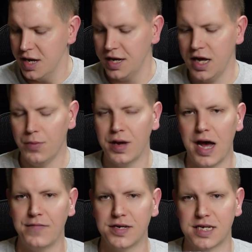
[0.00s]
Then we
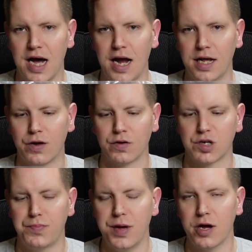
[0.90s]
have this tiny little
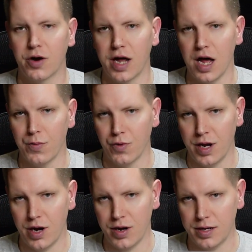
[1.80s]
speaker cable
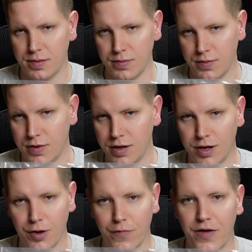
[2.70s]
here. The
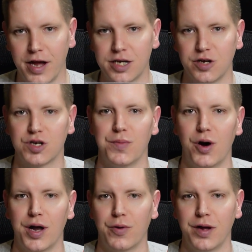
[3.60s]
little thing's so
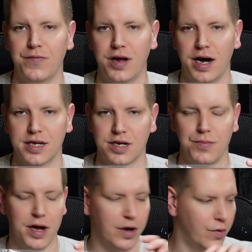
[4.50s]
small I don't even know how it's
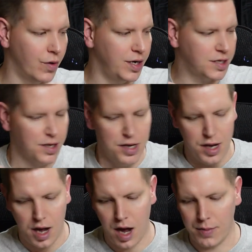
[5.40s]
going to make noise.
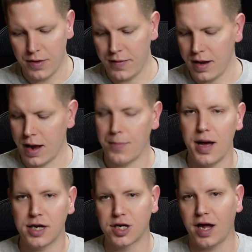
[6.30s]
But I'm
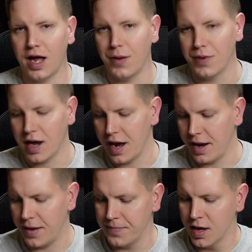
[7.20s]
actually glad we got
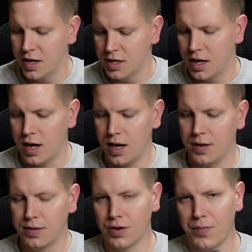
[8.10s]
that.
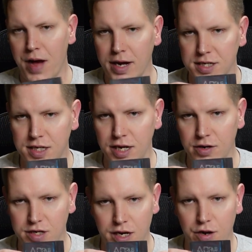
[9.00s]
Little pack of
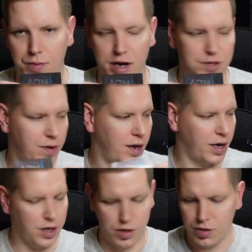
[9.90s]
stickers that nobody's probably
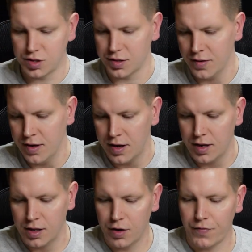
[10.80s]
going to use.
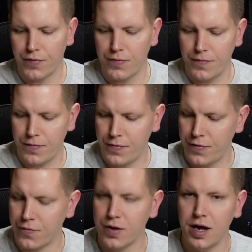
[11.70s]
Little
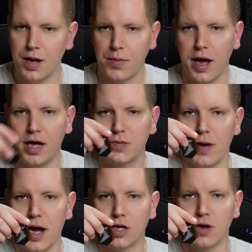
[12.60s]
3M case
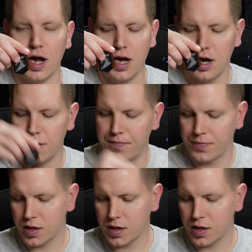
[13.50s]
badge right here.